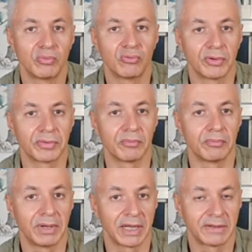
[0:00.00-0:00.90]
was
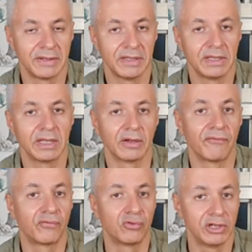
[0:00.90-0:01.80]
black tea, yeah,
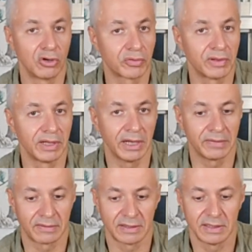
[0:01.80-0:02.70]
fully oxidized
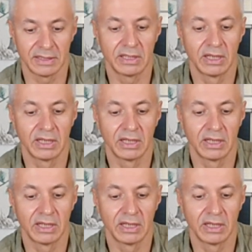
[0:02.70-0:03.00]
tea,